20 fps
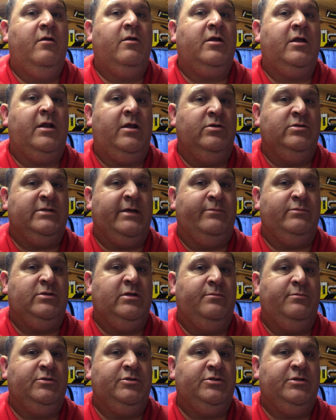close up to
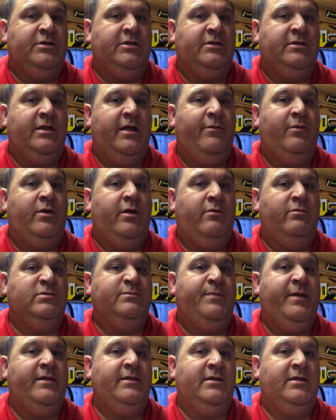the machine. Now when I was
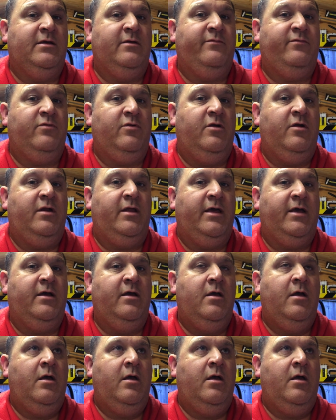bending over earlier,